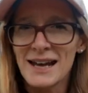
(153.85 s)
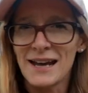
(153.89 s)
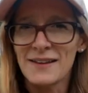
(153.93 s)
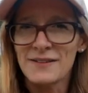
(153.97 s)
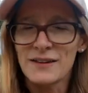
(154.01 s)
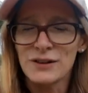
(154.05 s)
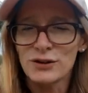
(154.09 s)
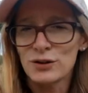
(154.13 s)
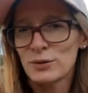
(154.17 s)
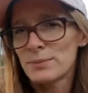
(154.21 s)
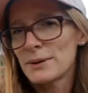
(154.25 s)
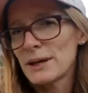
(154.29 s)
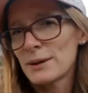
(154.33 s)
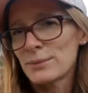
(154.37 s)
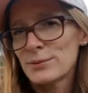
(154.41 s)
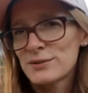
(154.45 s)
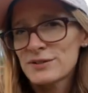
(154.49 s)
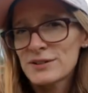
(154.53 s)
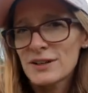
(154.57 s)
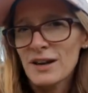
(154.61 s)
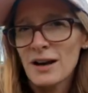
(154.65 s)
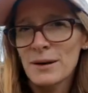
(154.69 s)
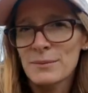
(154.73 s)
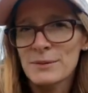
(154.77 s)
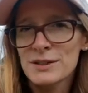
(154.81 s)
And then you'll be able
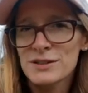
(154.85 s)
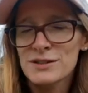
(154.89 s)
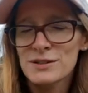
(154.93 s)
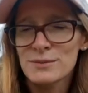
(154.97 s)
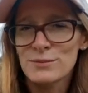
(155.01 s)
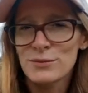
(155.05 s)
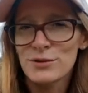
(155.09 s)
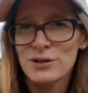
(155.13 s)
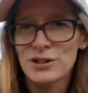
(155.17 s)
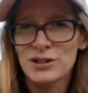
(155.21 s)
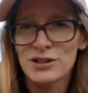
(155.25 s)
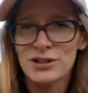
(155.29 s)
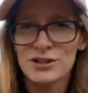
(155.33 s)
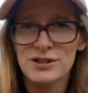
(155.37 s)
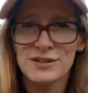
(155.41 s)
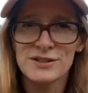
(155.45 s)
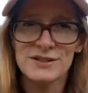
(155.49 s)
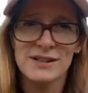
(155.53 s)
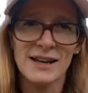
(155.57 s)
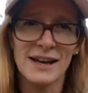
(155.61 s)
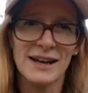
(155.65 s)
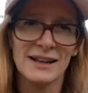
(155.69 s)
to come into Mauritius